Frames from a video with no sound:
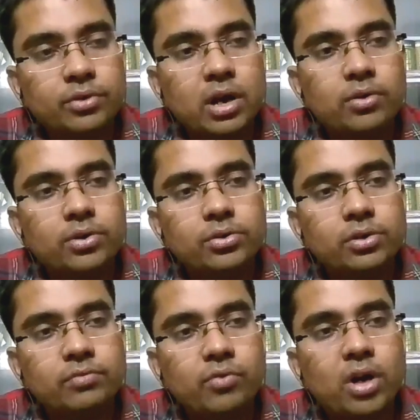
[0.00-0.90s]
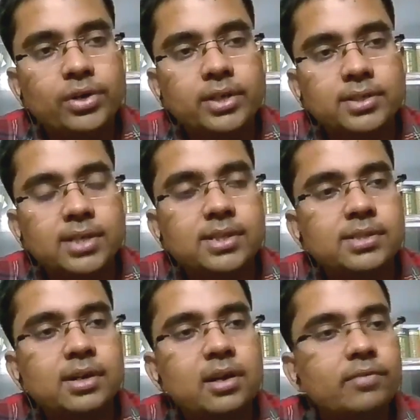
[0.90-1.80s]
If you want to exercise
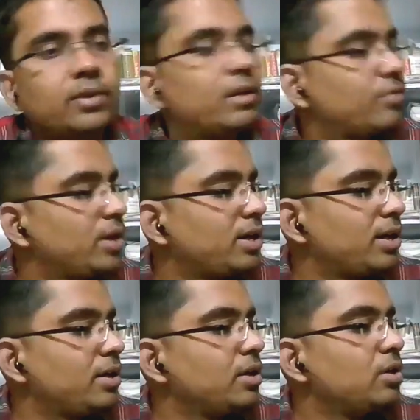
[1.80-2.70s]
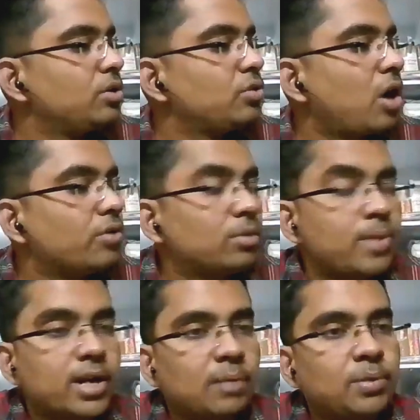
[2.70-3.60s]
this relief, definitely you have to
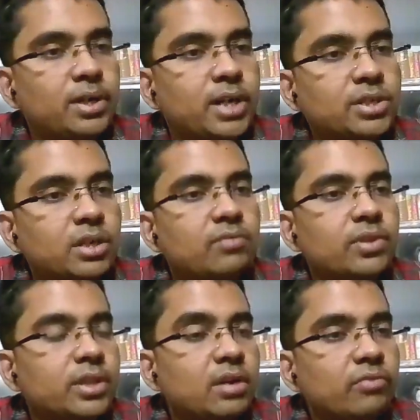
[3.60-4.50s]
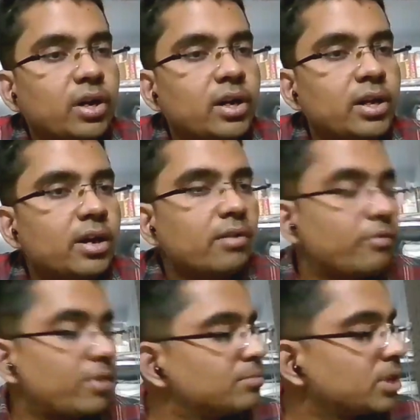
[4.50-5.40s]
make application within 1 year
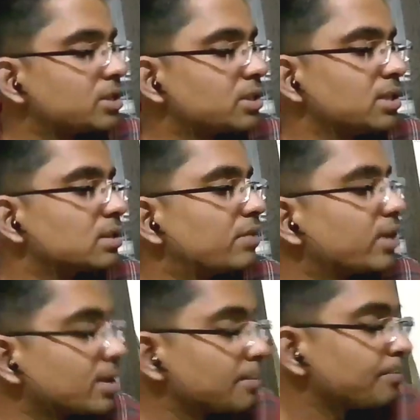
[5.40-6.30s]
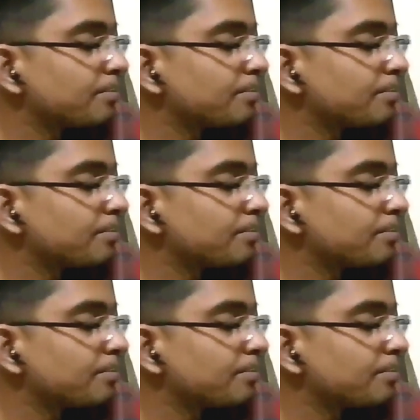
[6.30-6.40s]
from such discovery.